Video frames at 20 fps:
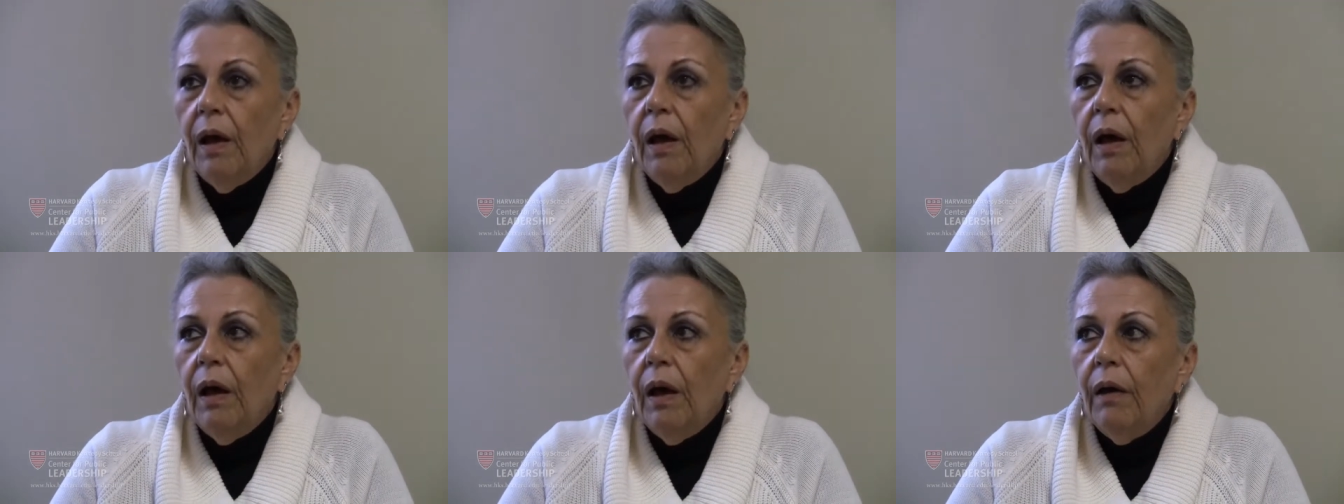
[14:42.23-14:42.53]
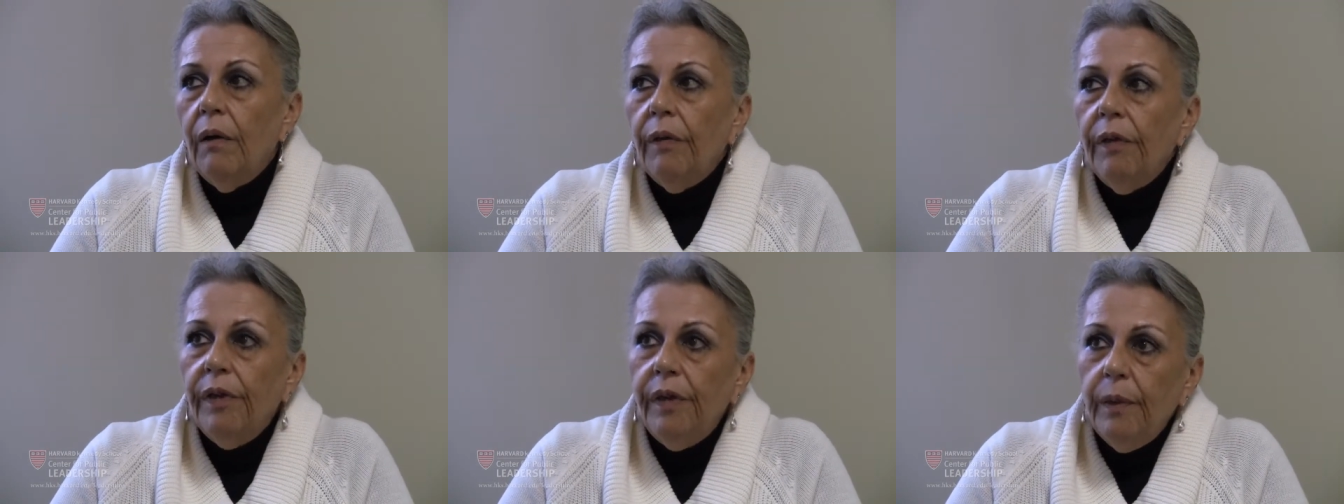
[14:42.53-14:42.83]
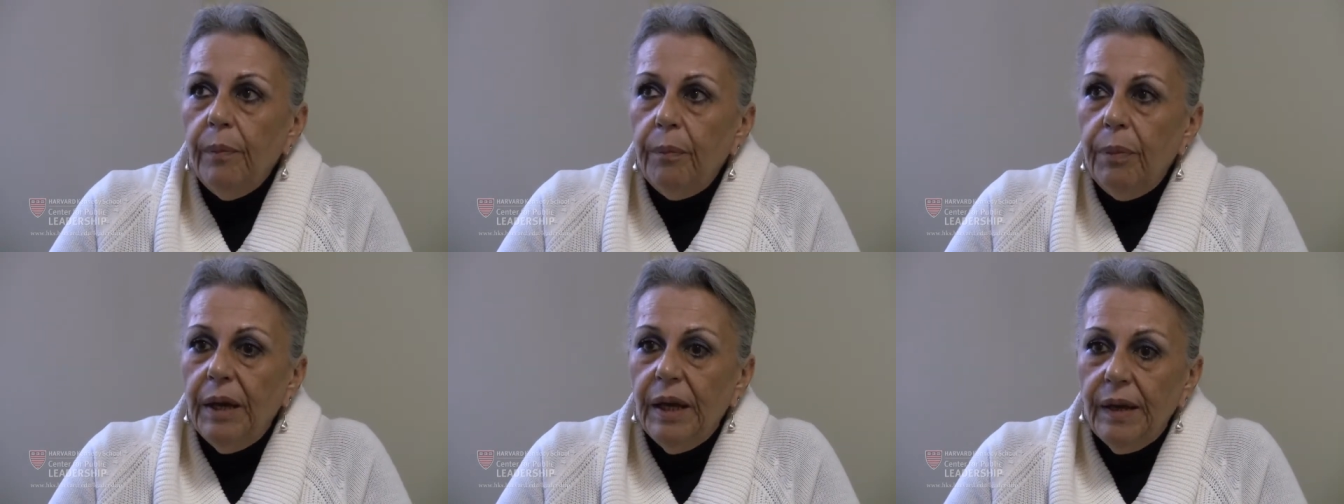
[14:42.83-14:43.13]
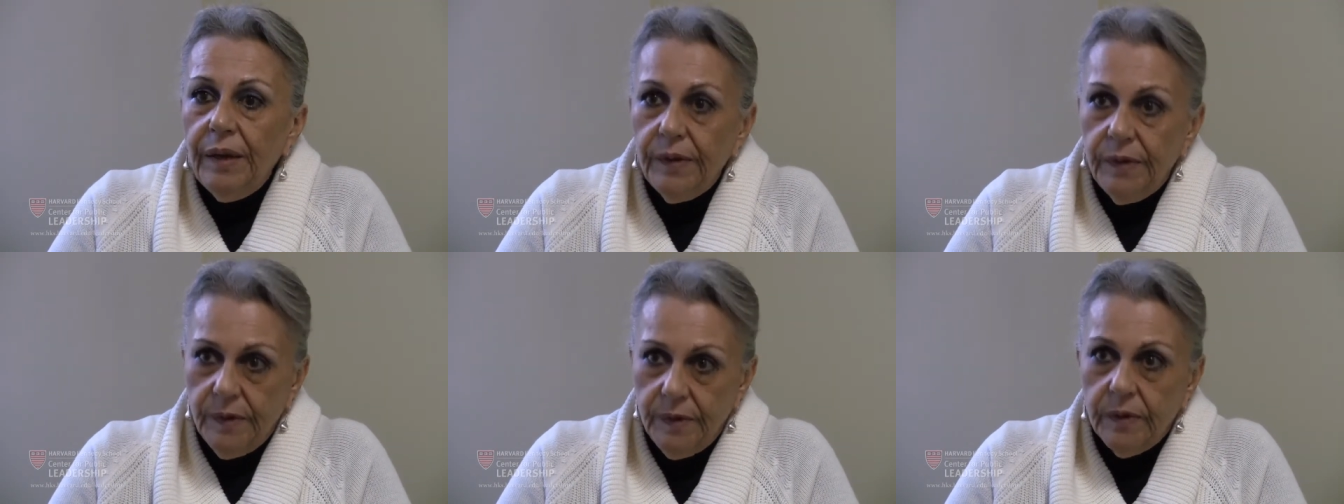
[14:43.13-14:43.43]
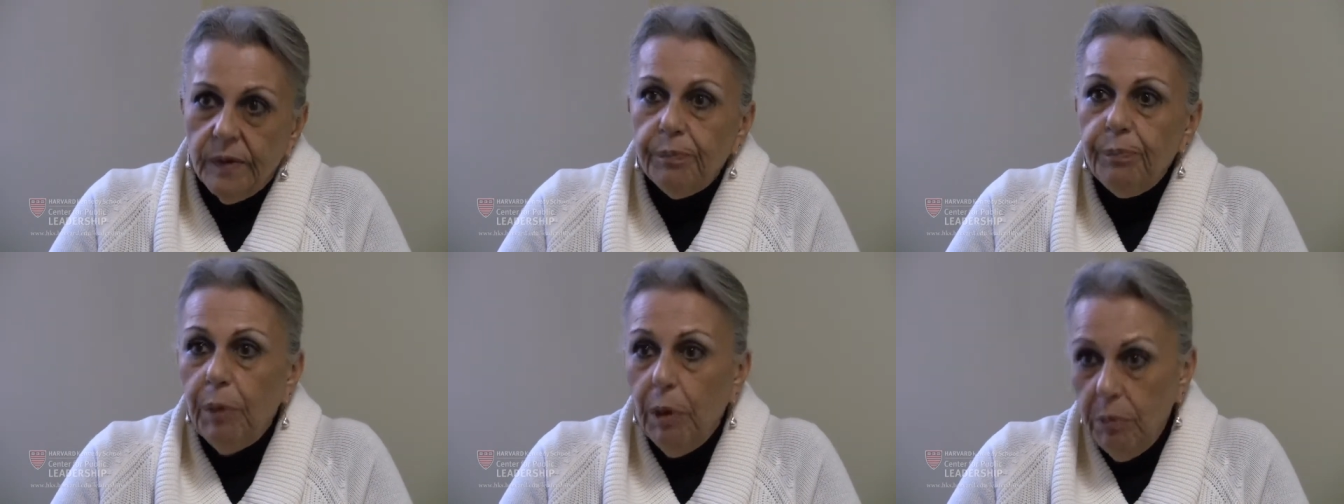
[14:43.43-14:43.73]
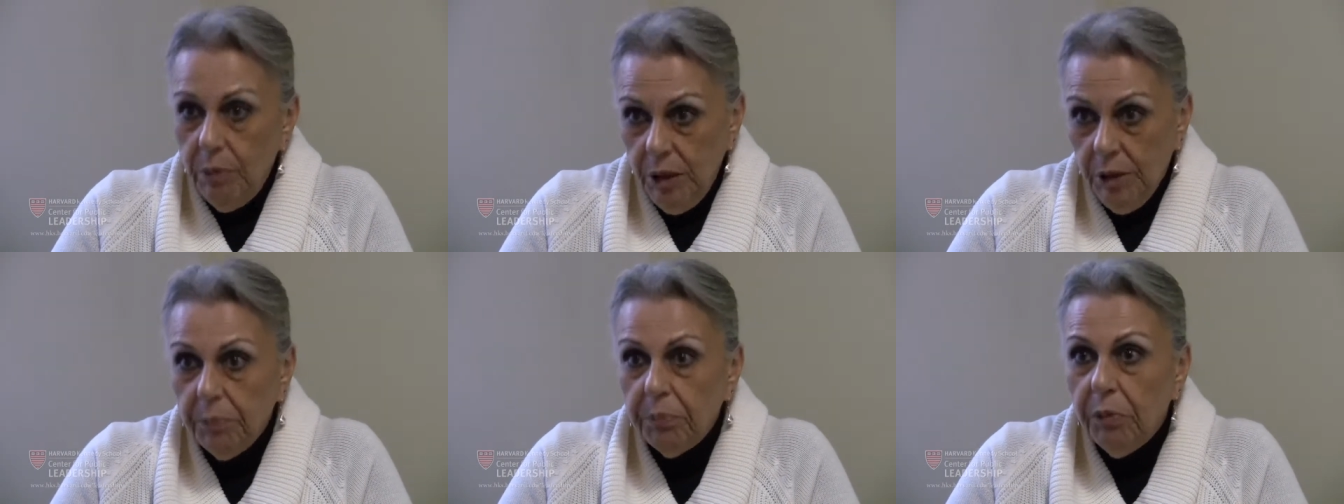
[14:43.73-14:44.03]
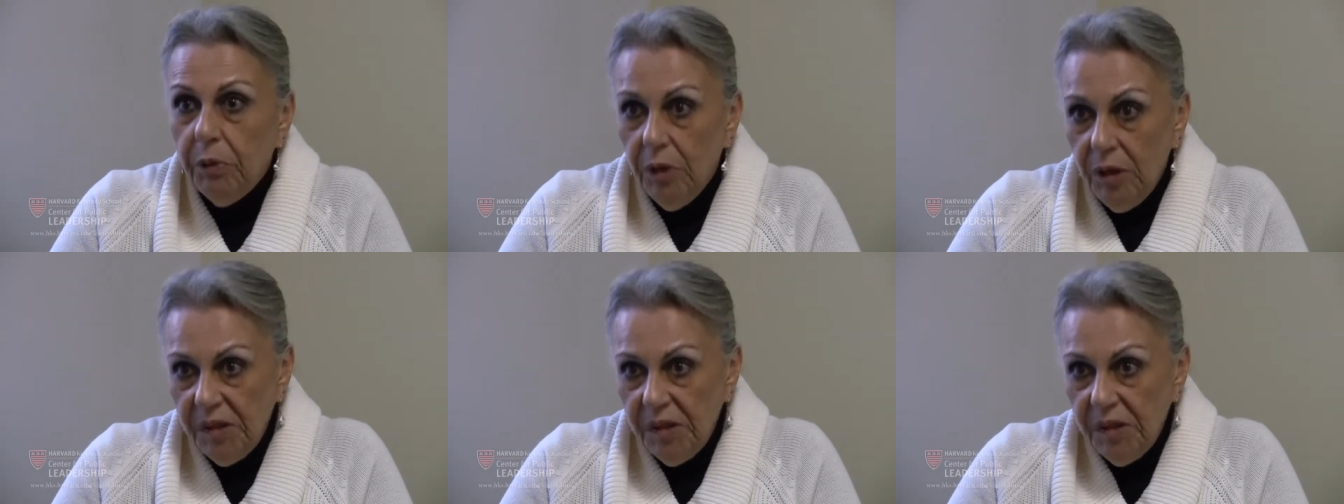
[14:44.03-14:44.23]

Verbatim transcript: uh, the best public